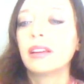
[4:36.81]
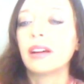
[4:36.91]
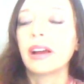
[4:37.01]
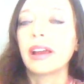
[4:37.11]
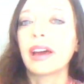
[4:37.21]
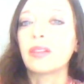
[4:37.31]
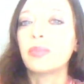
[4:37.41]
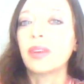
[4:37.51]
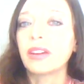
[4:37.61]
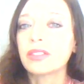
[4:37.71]
I had a
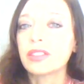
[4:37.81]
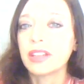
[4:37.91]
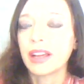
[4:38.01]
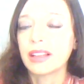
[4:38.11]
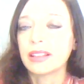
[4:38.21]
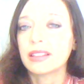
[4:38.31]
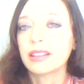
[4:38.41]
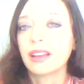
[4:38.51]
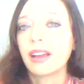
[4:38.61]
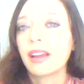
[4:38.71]
better chance
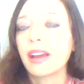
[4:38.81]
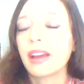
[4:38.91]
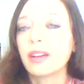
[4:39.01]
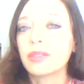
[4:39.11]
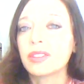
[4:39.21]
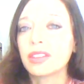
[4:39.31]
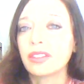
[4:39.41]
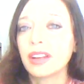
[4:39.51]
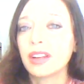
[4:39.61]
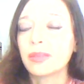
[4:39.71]
at
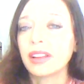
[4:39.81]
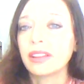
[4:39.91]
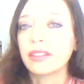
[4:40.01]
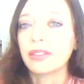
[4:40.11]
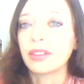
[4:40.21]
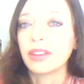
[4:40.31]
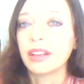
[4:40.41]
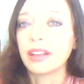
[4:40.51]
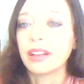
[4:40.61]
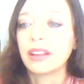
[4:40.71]
regenerating my liver
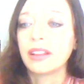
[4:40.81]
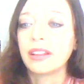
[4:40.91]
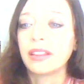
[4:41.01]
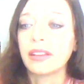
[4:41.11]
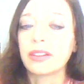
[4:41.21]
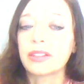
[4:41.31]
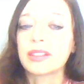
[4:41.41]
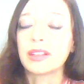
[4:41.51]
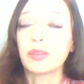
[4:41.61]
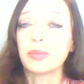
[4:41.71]
than their
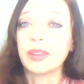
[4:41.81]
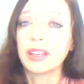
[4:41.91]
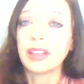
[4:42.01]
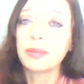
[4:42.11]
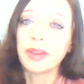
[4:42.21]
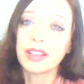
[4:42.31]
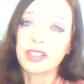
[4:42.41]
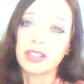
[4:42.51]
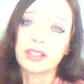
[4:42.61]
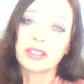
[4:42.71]
COPD
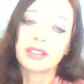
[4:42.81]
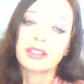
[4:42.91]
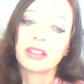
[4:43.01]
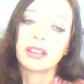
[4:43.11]
patients?